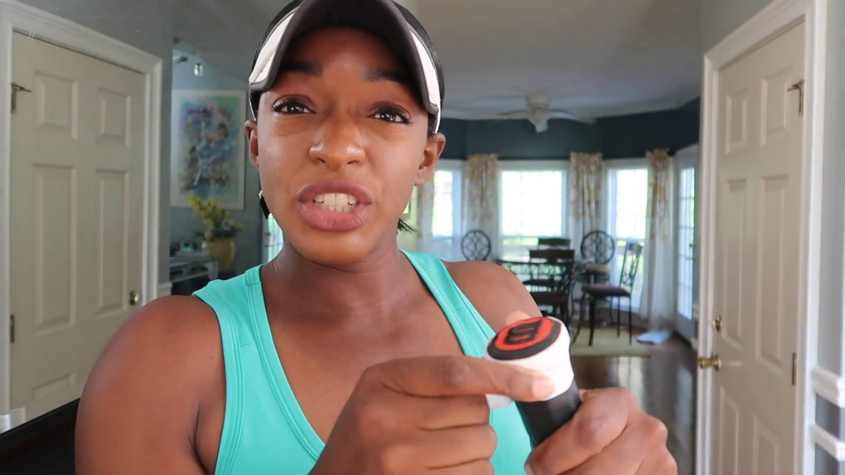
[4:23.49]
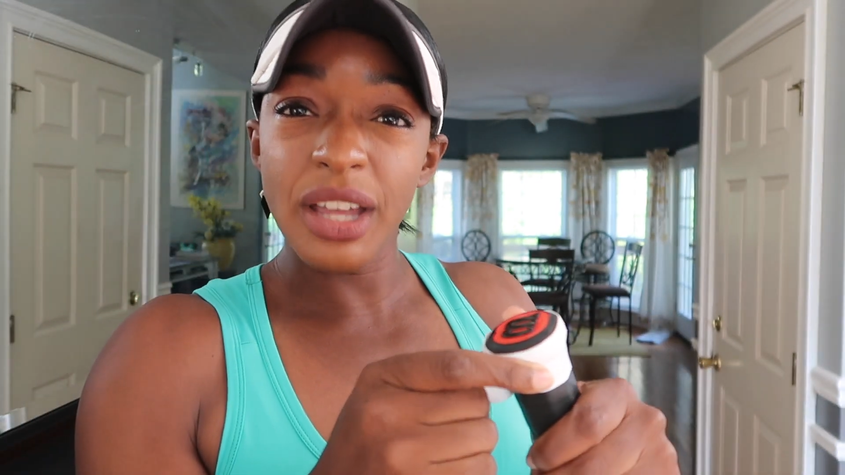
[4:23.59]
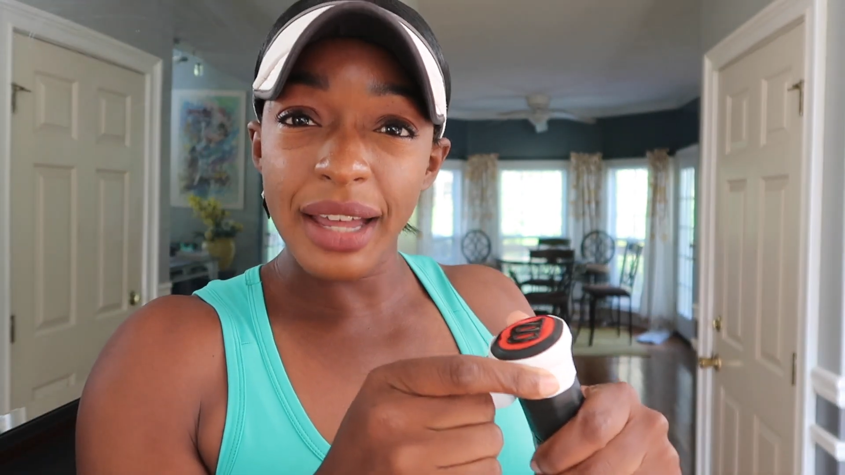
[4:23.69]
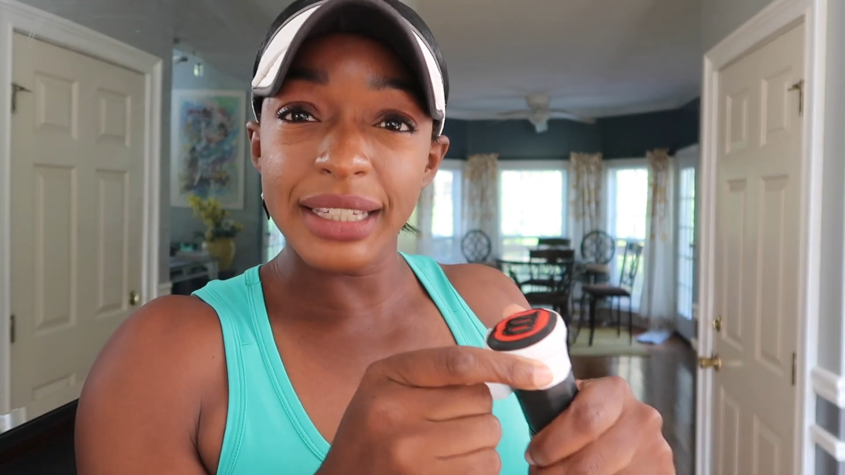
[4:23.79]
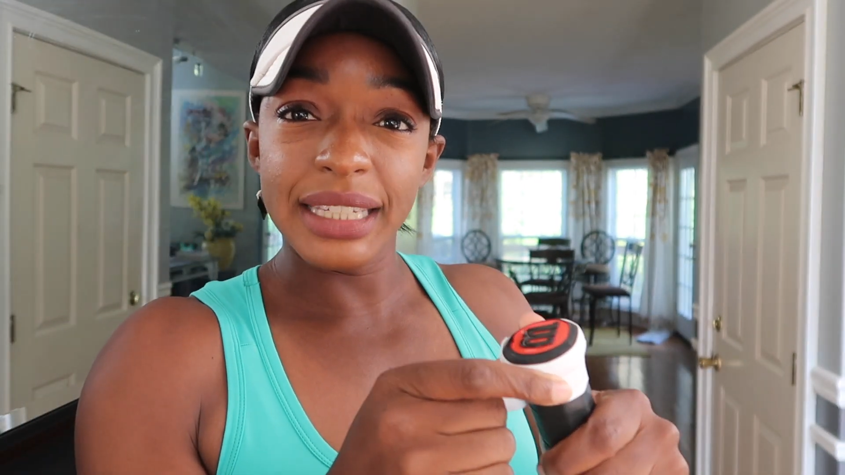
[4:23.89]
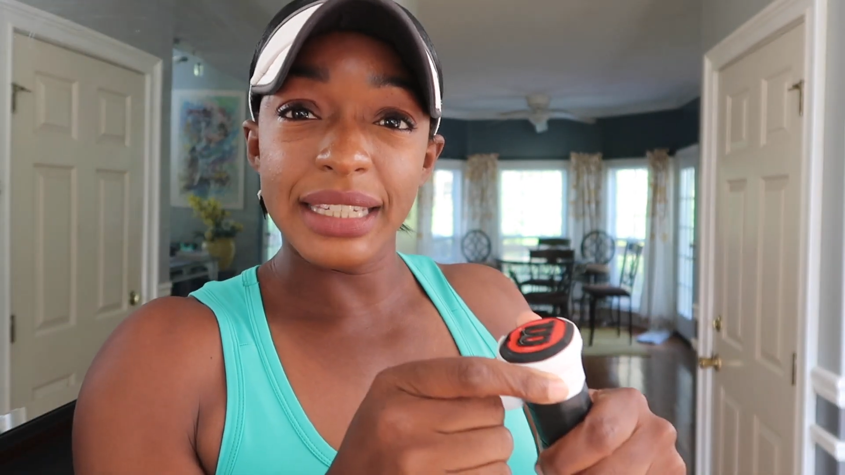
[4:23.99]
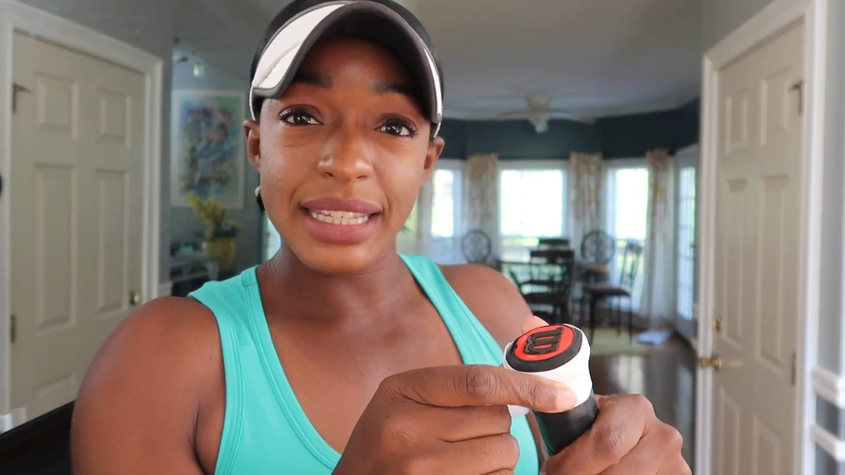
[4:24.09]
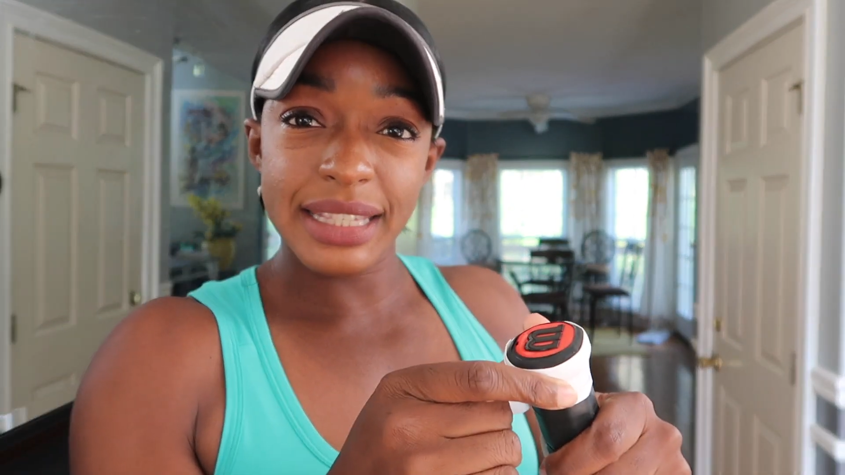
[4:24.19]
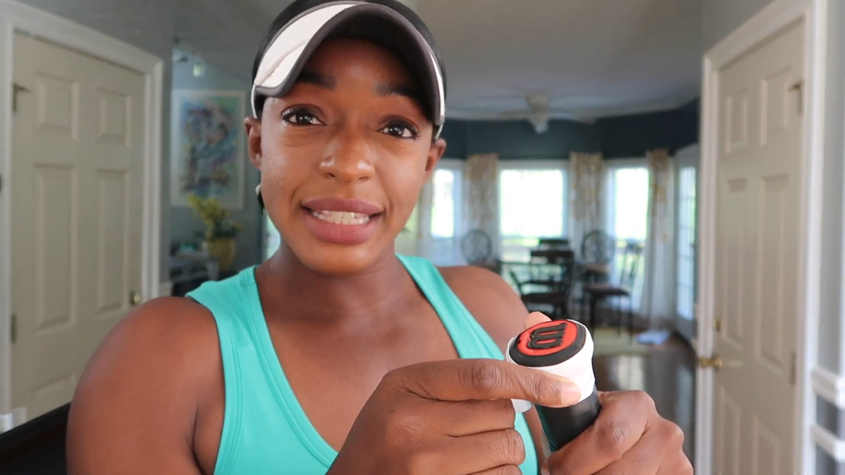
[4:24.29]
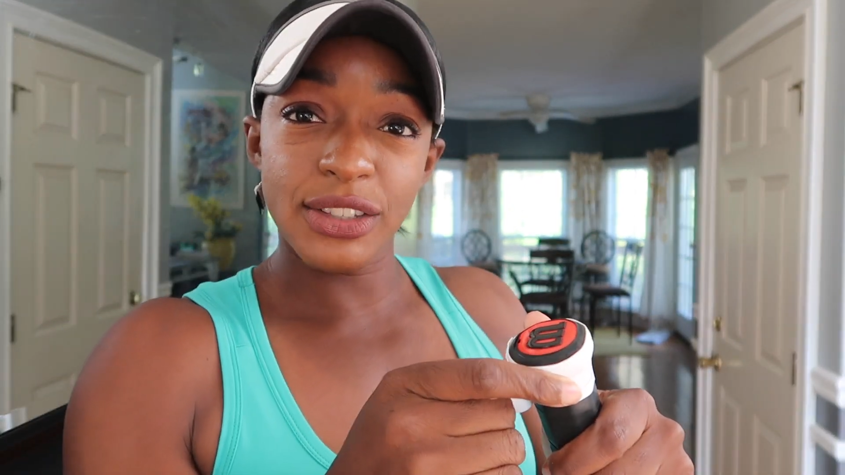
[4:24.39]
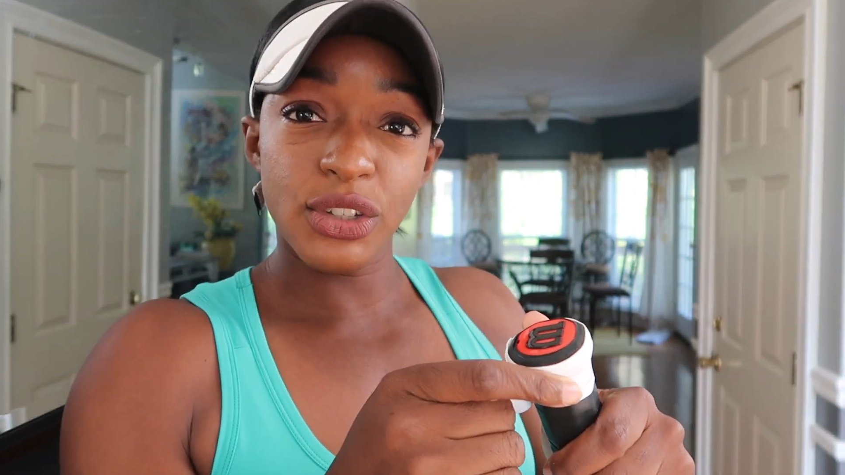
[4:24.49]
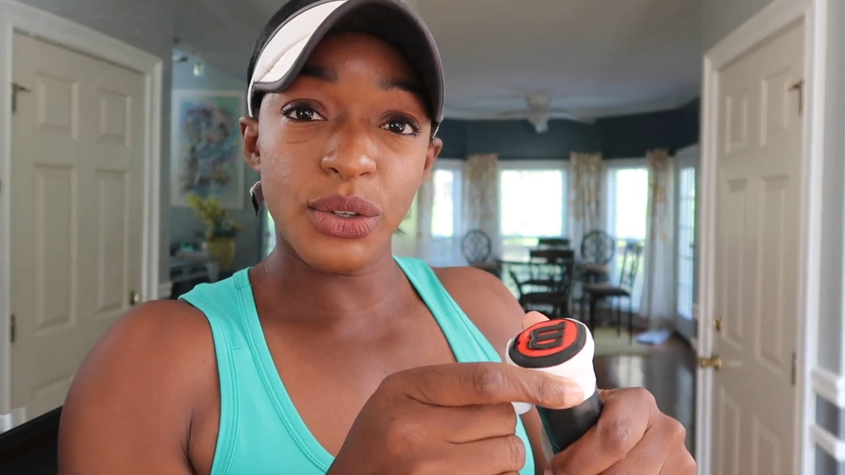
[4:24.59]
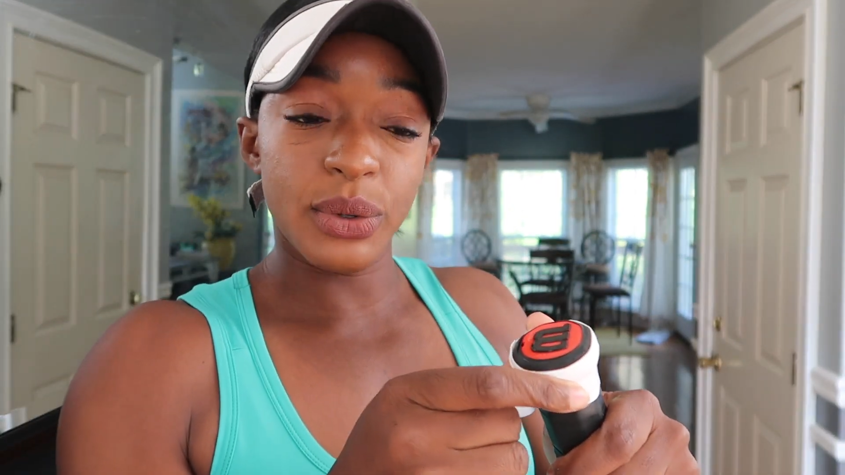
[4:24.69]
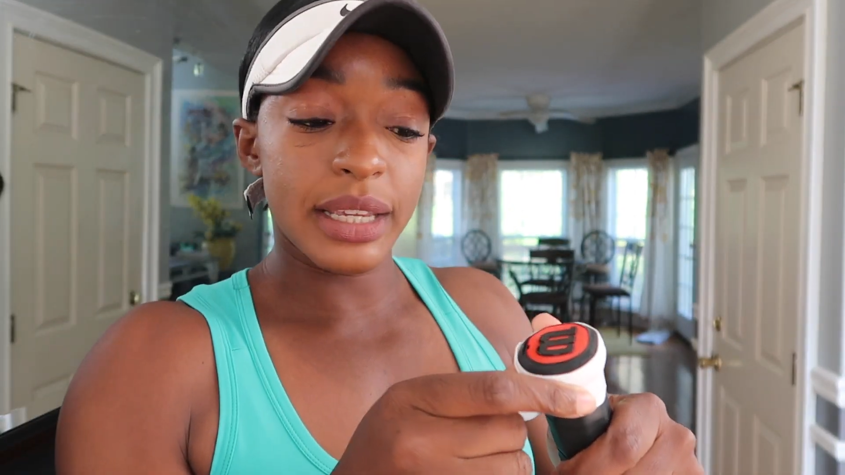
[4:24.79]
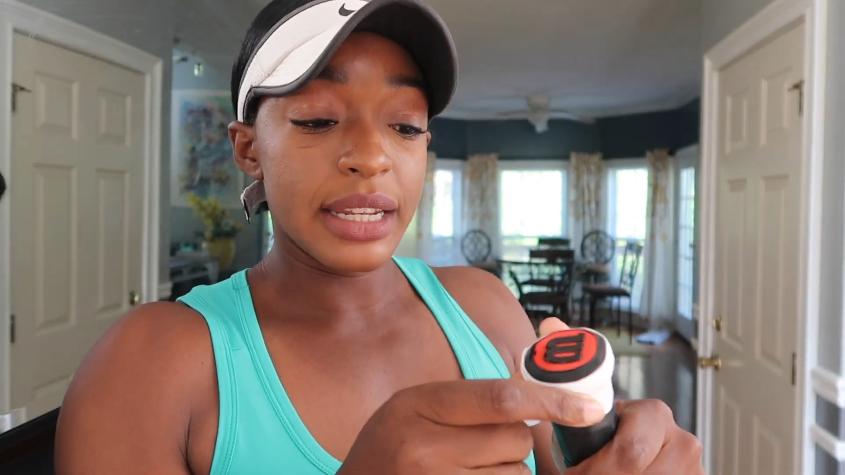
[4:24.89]
chunkiness
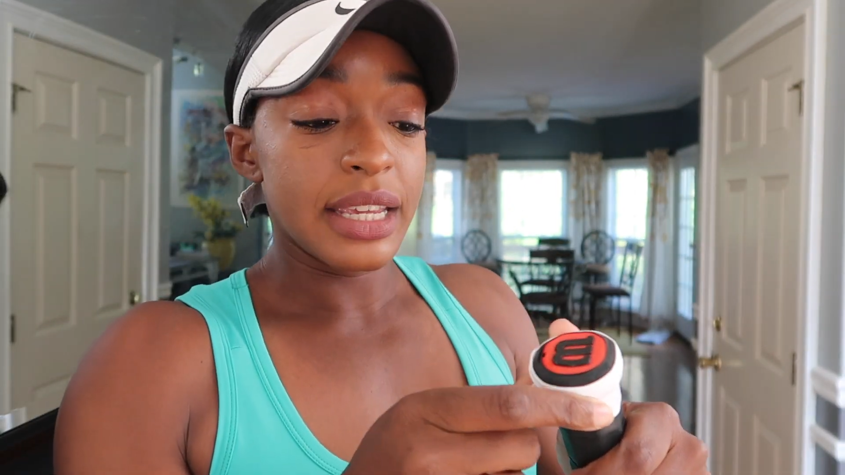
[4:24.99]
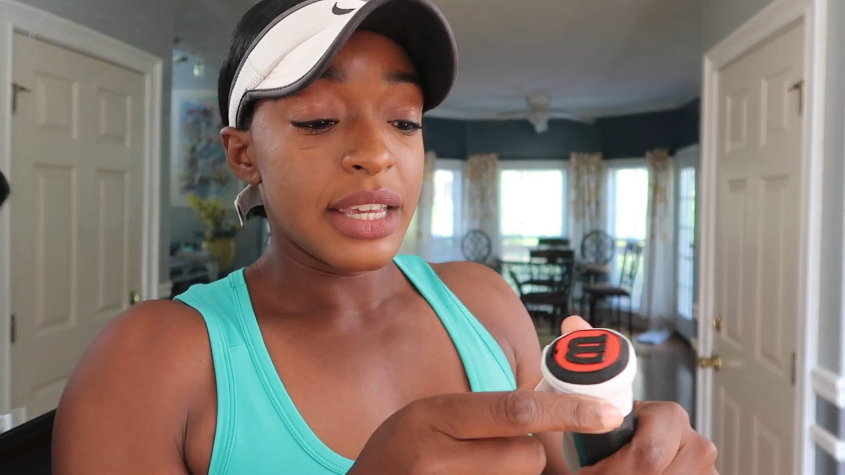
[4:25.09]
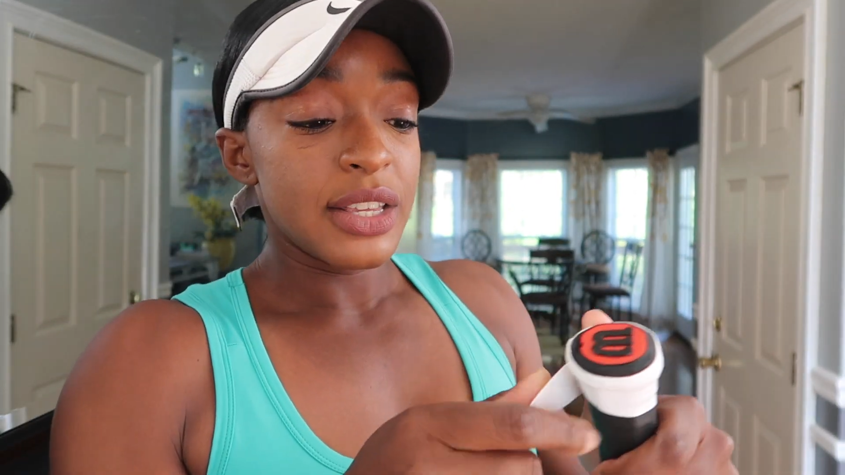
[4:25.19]
to it.